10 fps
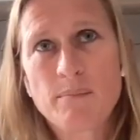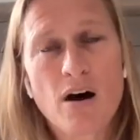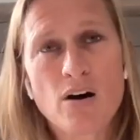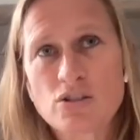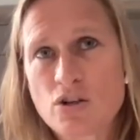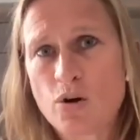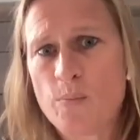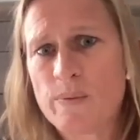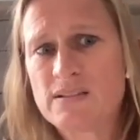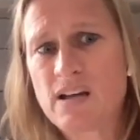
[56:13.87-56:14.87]
I'm also
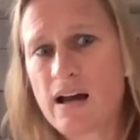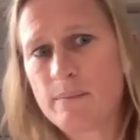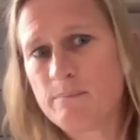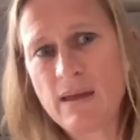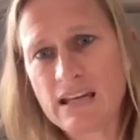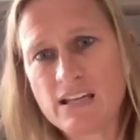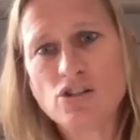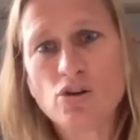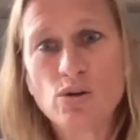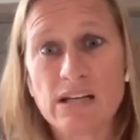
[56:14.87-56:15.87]
open to
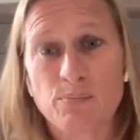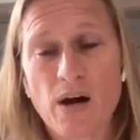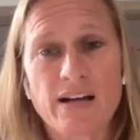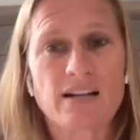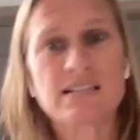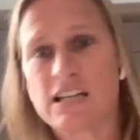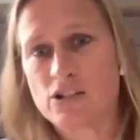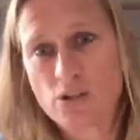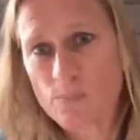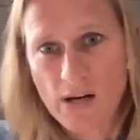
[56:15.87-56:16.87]
making unique products
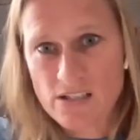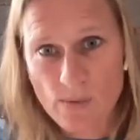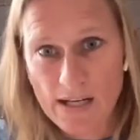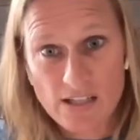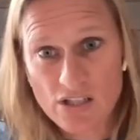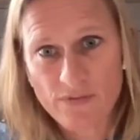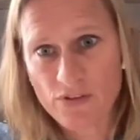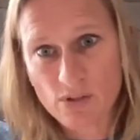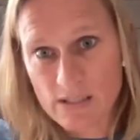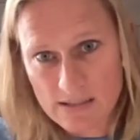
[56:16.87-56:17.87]
in your price range if
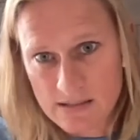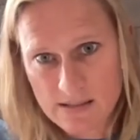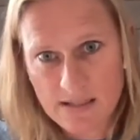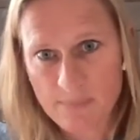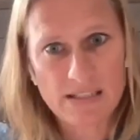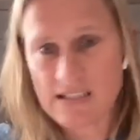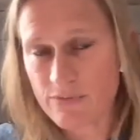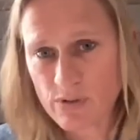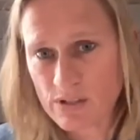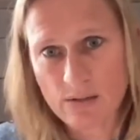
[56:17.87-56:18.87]
you need something
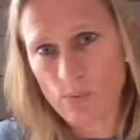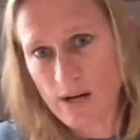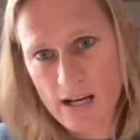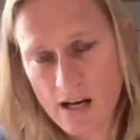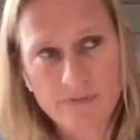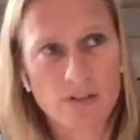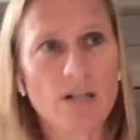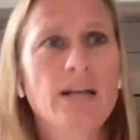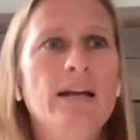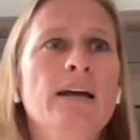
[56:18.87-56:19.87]
different than what I offer.
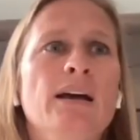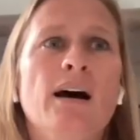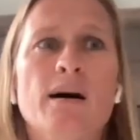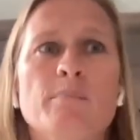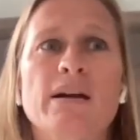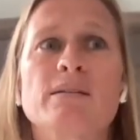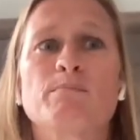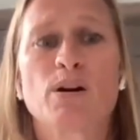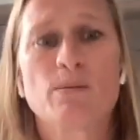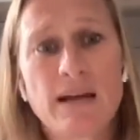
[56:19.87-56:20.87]
But
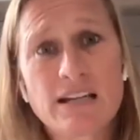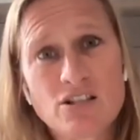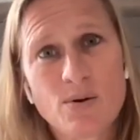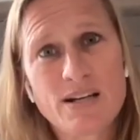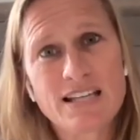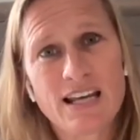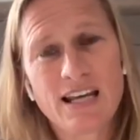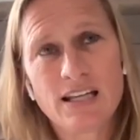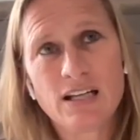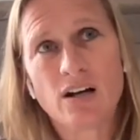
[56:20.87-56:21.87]
Burn Bags
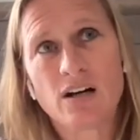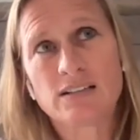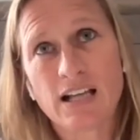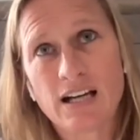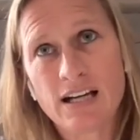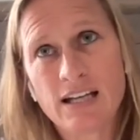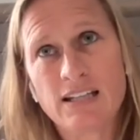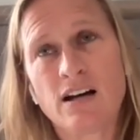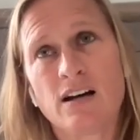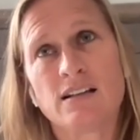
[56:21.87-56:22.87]
USA
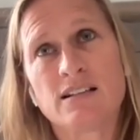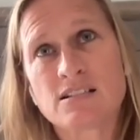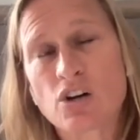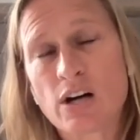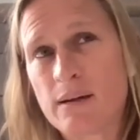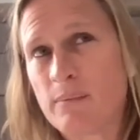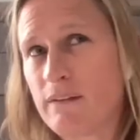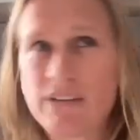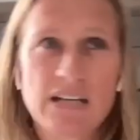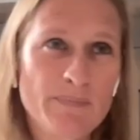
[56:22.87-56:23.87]
online, on Instagram,
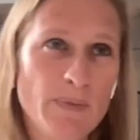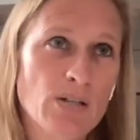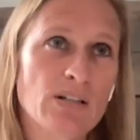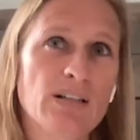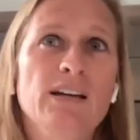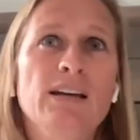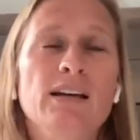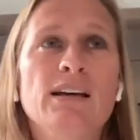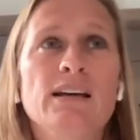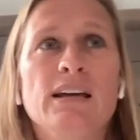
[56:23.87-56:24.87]
on Facebook,
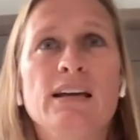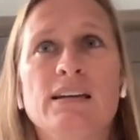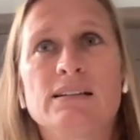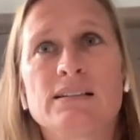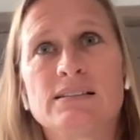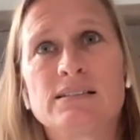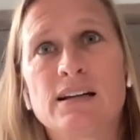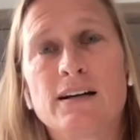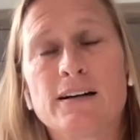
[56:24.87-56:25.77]
and